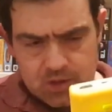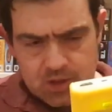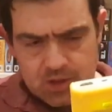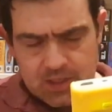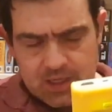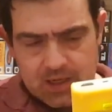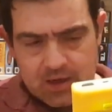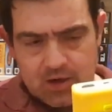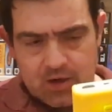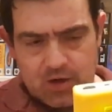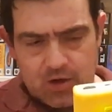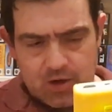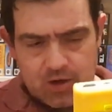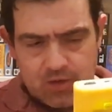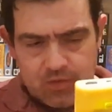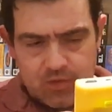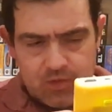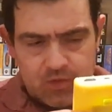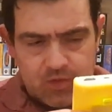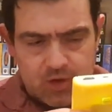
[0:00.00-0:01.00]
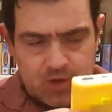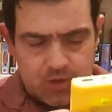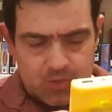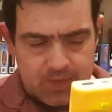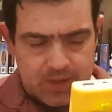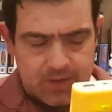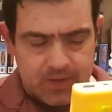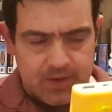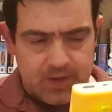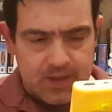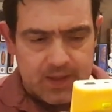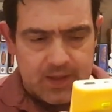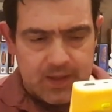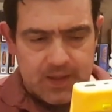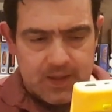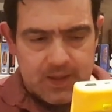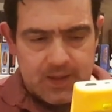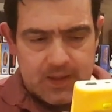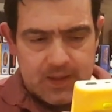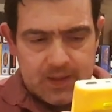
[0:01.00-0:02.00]
turn that god awful volume down.
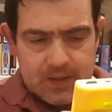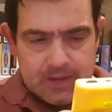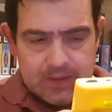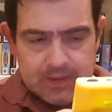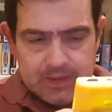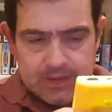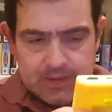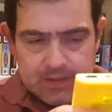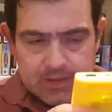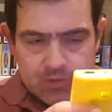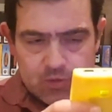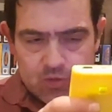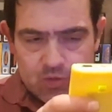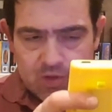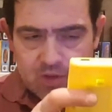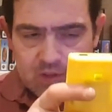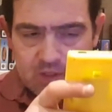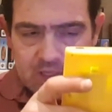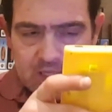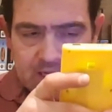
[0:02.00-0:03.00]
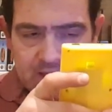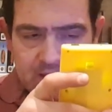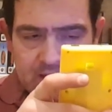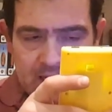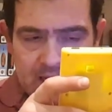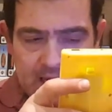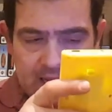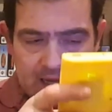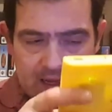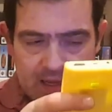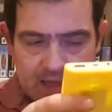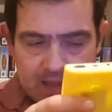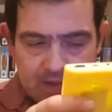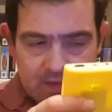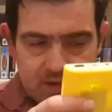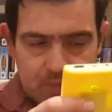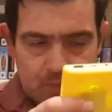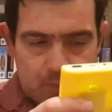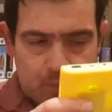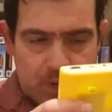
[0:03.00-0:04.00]
I'm just going to select that,
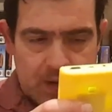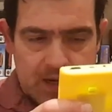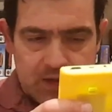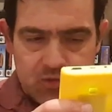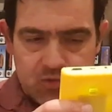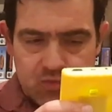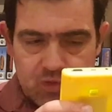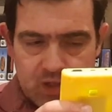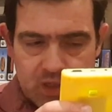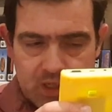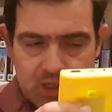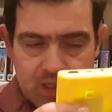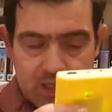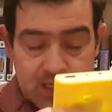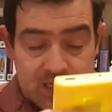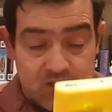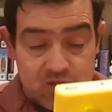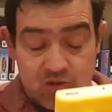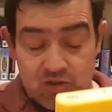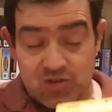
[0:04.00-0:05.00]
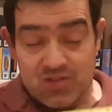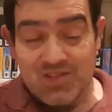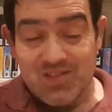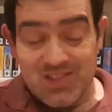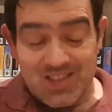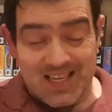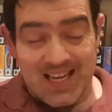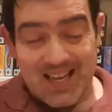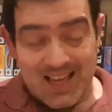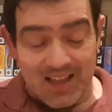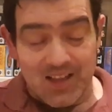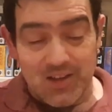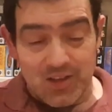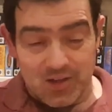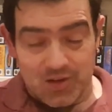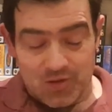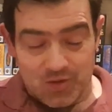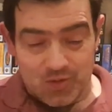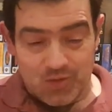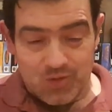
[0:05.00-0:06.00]
and the battery, it doesn't
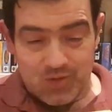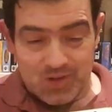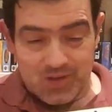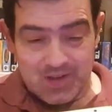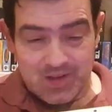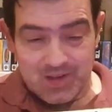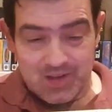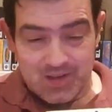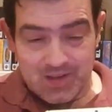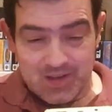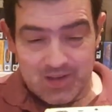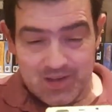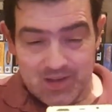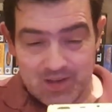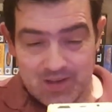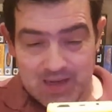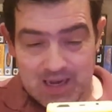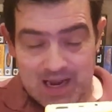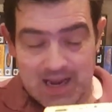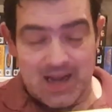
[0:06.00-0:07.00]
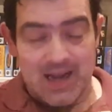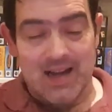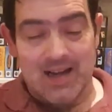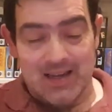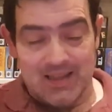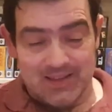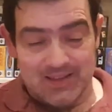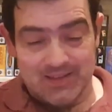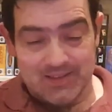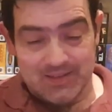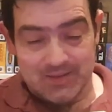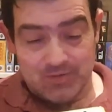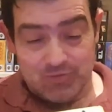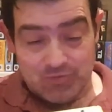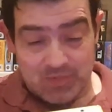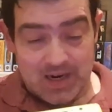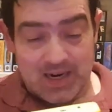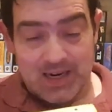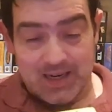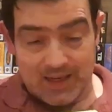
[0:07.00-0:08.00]
tell you.
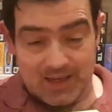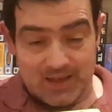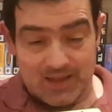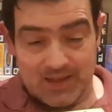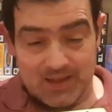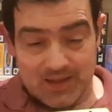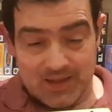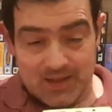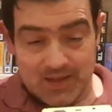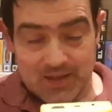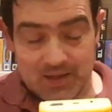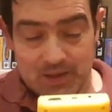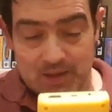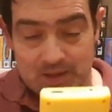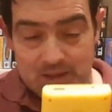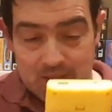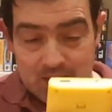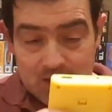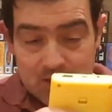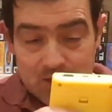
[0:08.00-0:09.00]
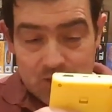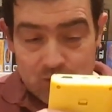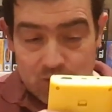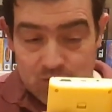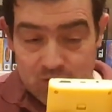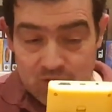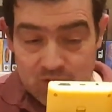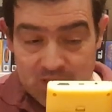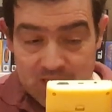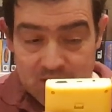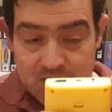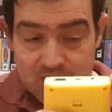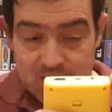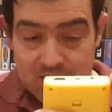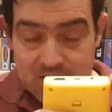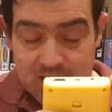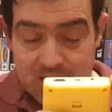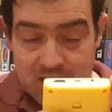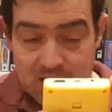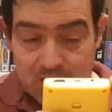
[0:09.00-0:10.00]
Right. So it doesn't
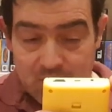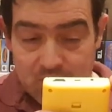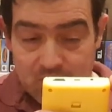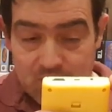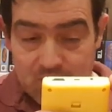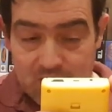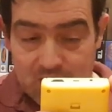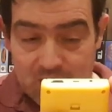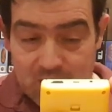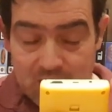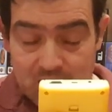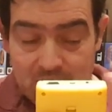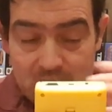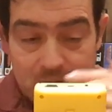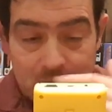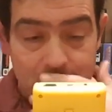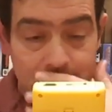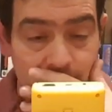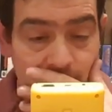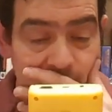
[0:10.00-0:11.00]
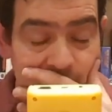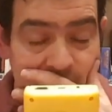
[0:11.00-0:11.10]
actually tell you the.